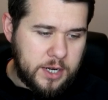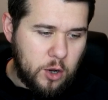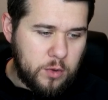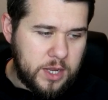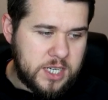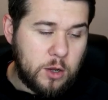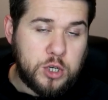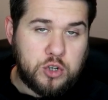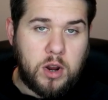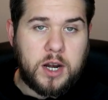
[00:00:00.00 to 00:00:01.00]
You know, they're
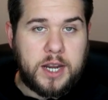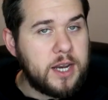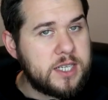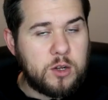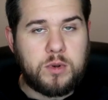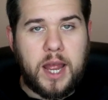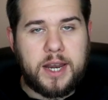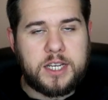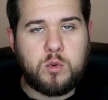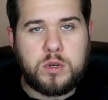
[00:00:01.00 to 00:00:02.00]
still struggling, they're still
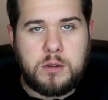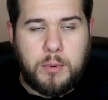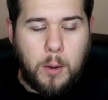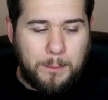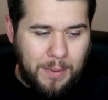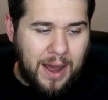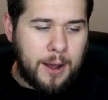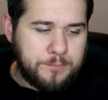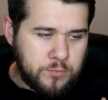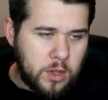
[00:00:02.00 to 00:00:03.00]
down there towards the bottom,
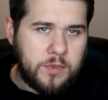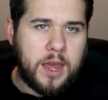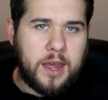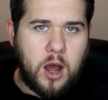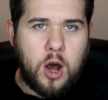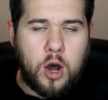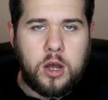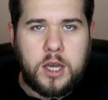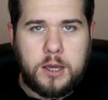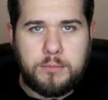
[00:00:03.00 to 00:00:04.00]
but there
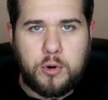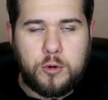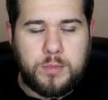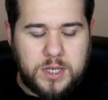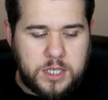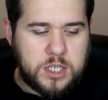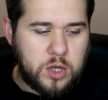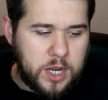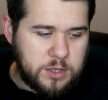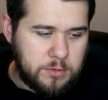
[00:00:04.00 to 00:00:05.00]
are improvements and
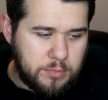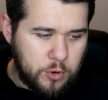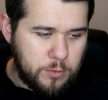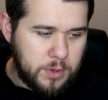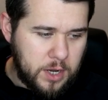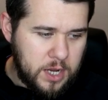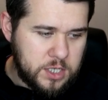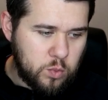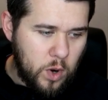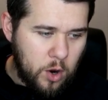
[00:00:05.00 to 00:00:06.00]
signs of improvement
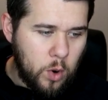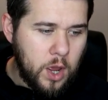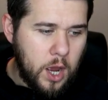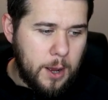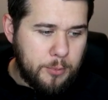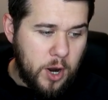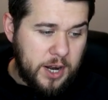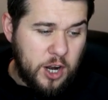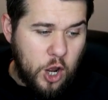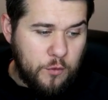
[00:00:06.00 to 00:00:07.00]
as well.
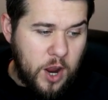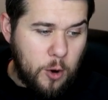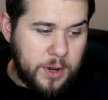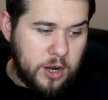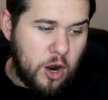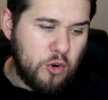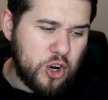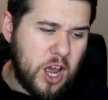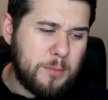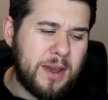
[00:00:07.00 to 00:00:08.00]
Brighton and Hove Albion are
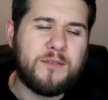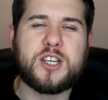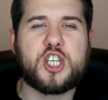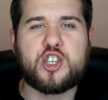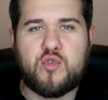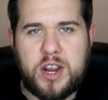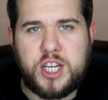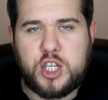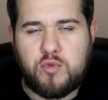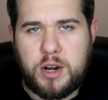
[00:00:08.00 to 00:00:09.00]
on a bit of a
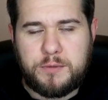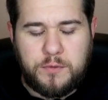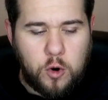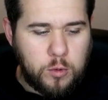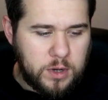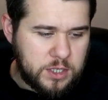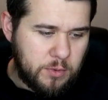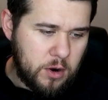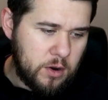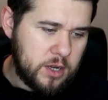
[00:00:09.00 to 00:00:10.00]
strange run of form as
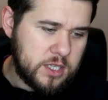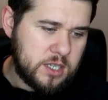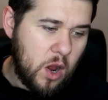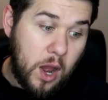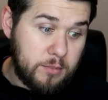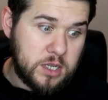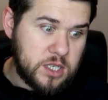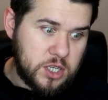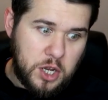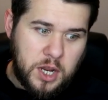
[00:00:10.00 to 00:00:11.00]
far as I'm
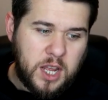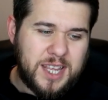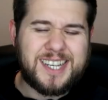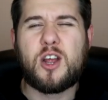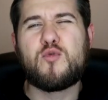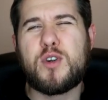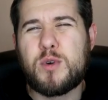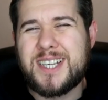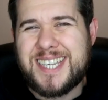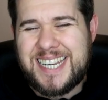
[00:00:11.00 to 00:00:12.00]
concerned. There's no real
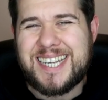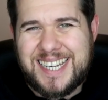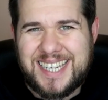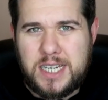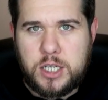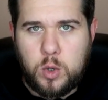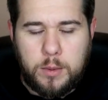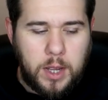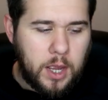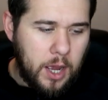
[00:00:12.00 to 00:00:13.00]
consistency to them.